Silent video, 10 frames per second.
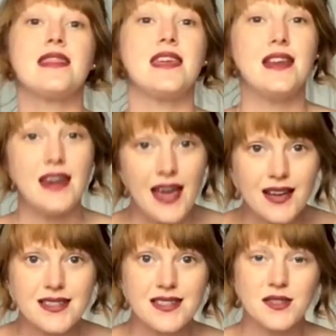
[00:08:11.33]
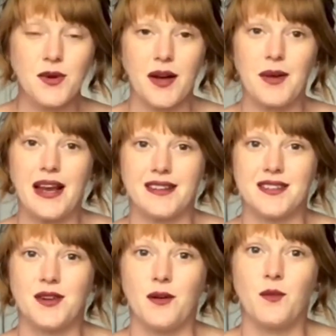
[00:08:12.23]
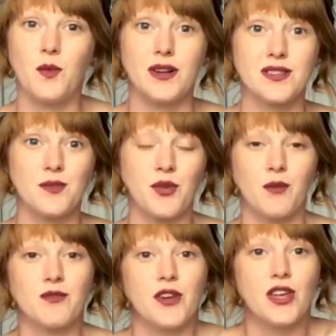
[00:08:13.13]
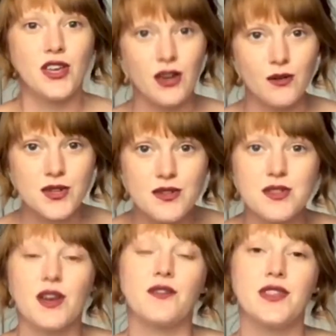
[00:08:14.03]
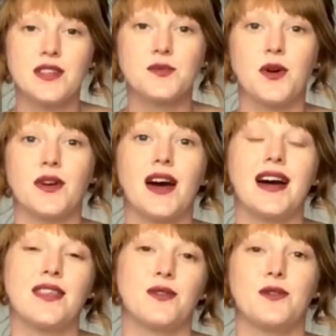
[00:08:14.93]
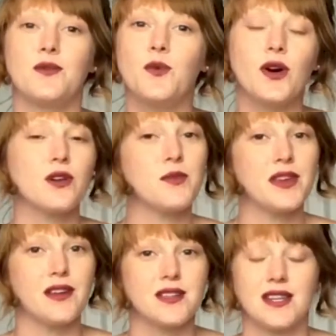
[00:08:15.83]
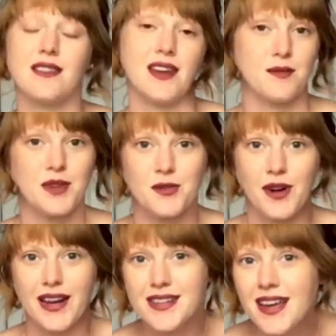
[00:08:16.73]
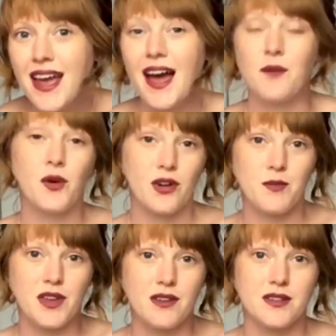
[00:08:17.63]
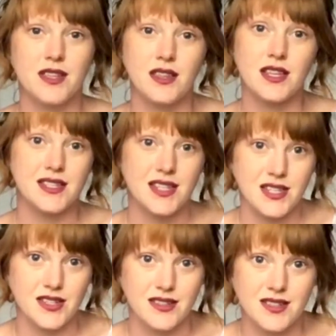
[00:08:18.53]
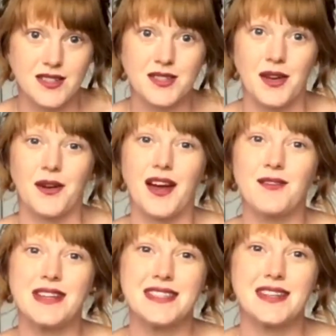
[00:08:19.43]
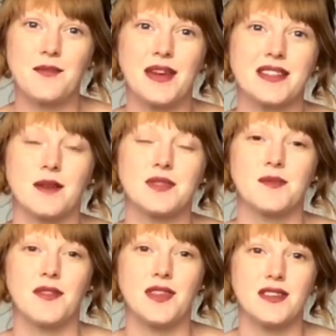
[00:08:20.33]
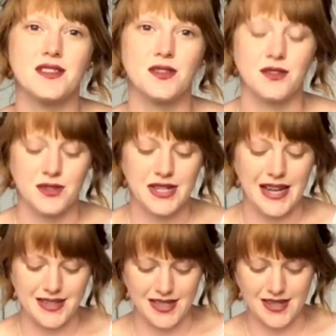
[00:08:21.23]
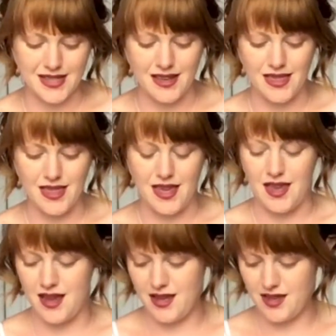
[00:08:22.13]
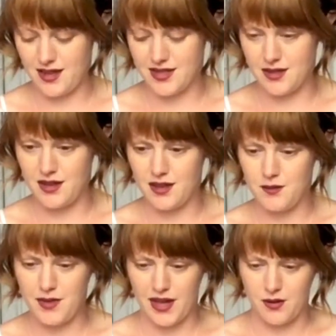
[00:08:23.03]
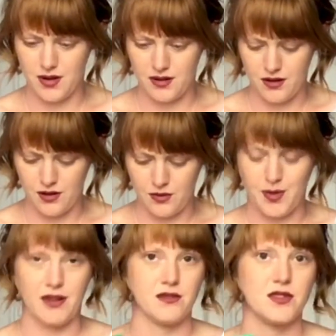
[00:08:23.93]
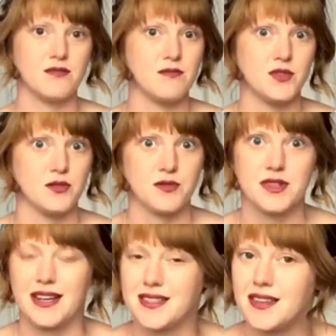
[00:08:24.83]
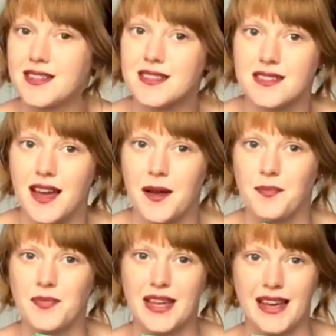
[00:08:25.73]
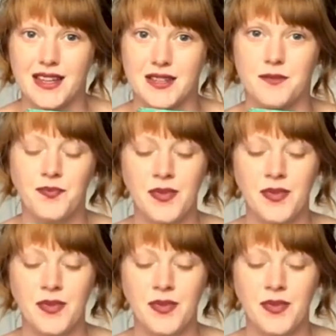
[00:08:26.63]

The next square we landed on was the prompt for cute. So for this one, I thought, what could be cuter than a middle grade? And what could be cuter than these editions? So I recently picked up some of these children's classics in the, I think it's the Penguin Clothbound Children's Classics collection.